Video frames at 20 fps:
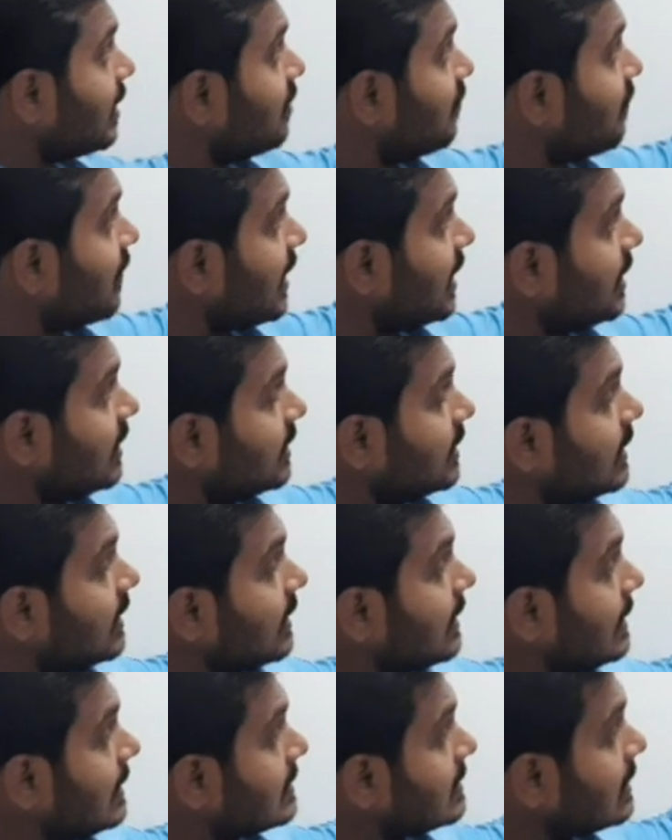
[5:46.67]
defining the
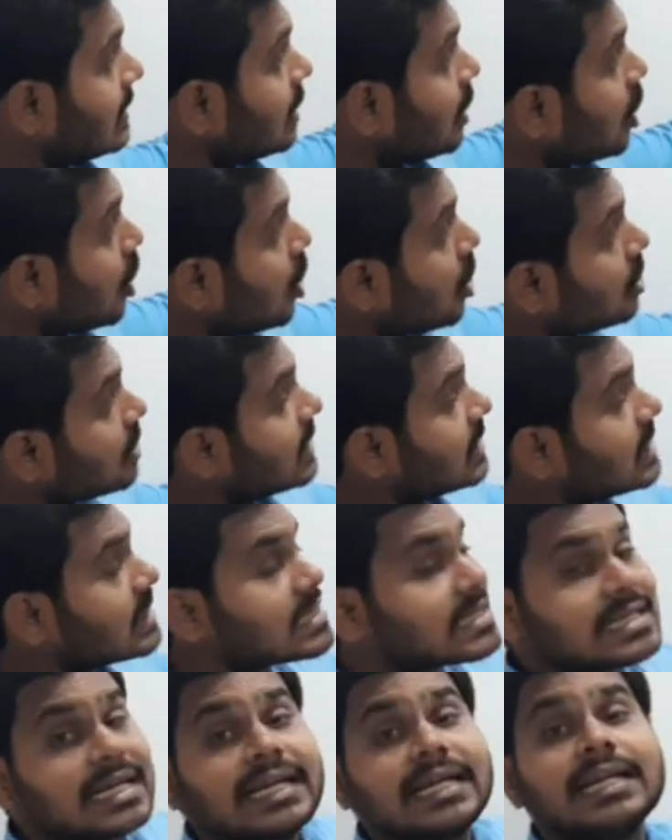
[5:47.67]
relation on a
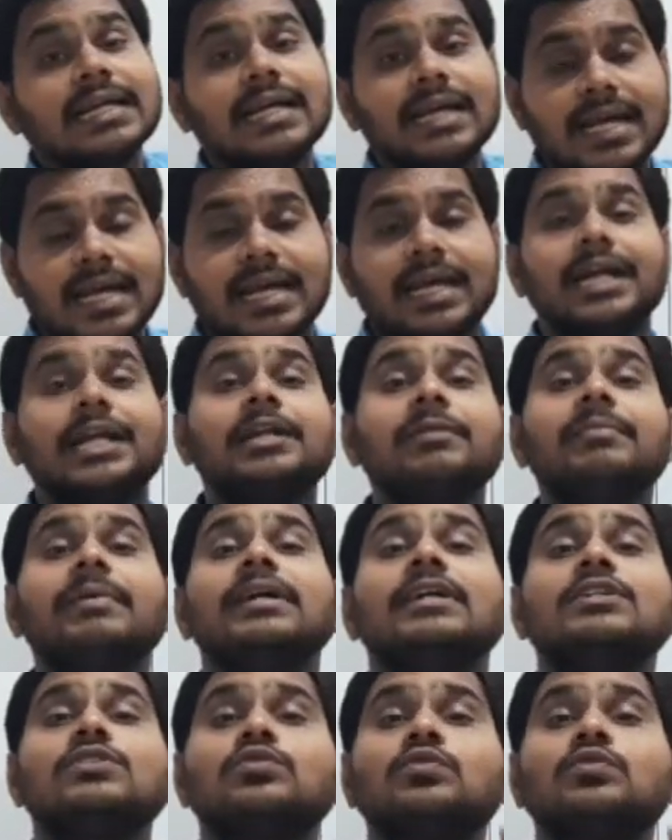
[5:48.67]
set A. It means